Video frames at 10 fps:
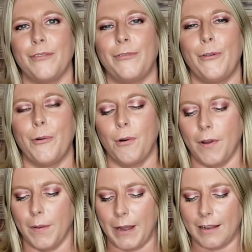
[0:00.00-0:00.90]

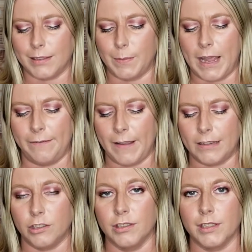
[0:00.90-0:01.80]
for the box by
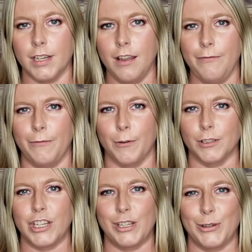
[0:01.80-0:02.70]
Fashionsta for
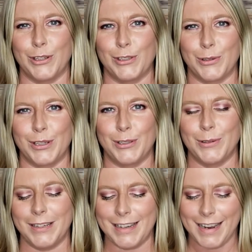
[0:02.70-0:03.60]
January
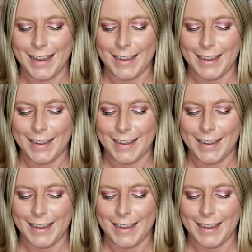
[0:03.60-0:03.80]
2020.